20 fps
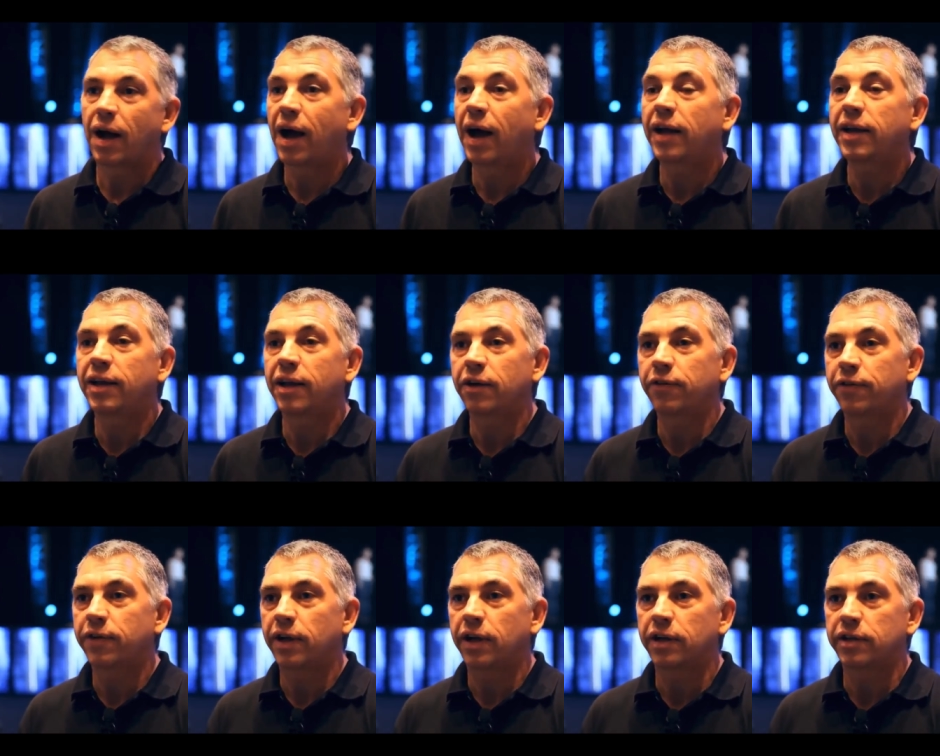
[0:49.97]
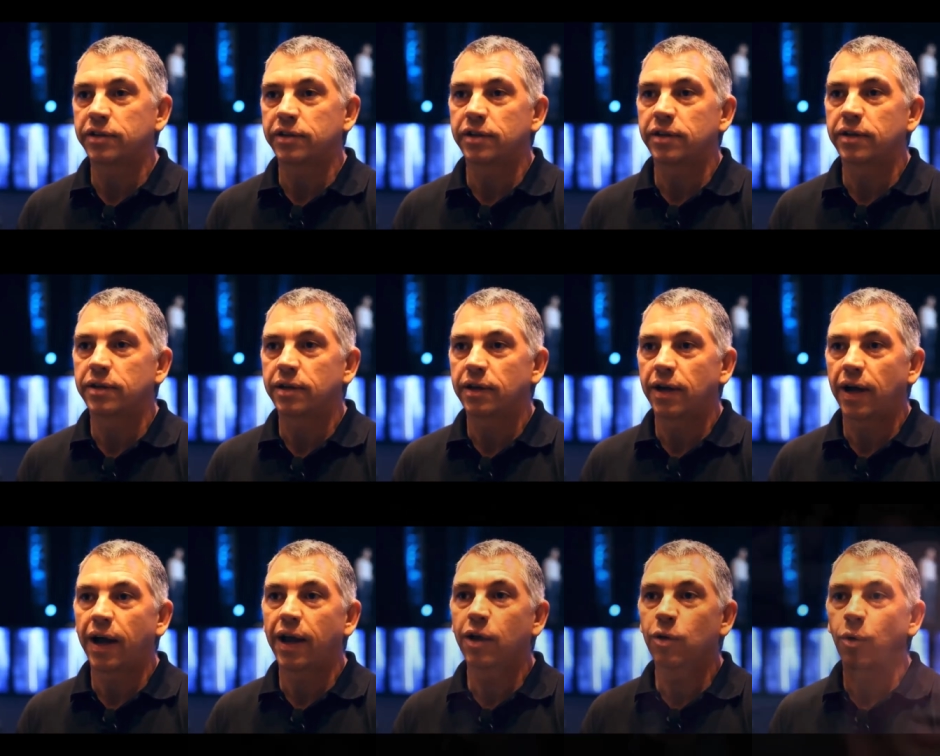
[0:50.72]
high definition,
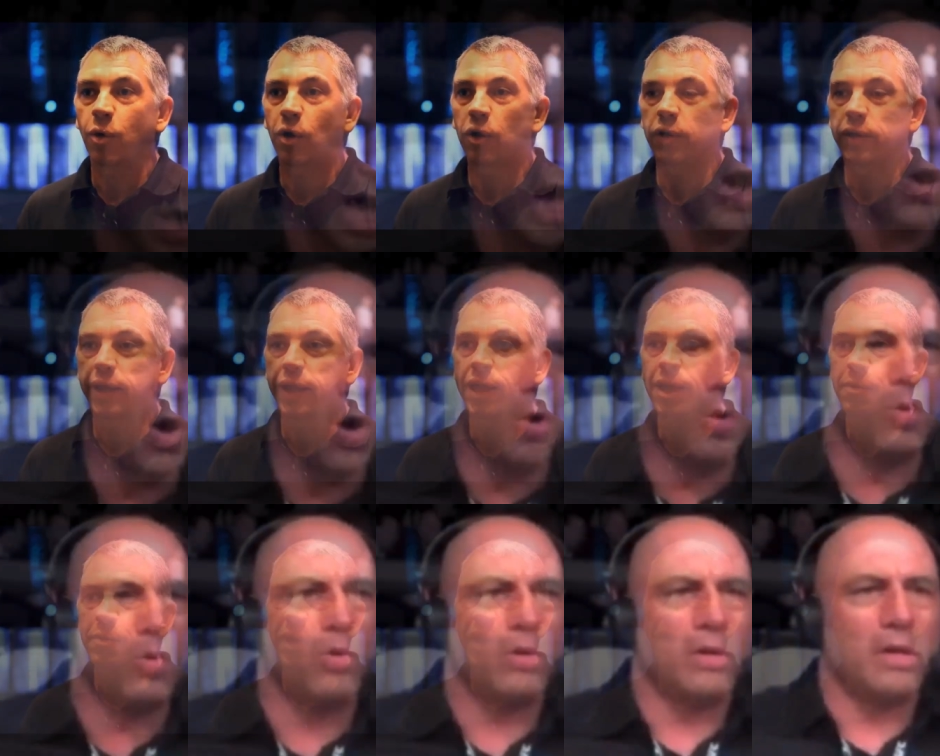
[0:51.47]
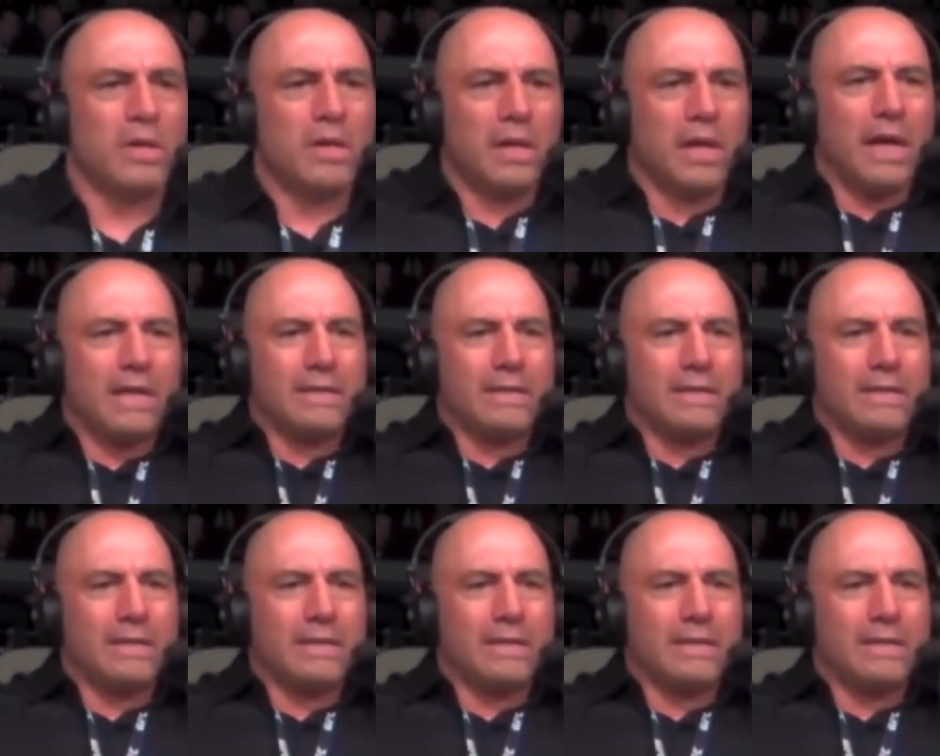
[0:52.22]
high quality.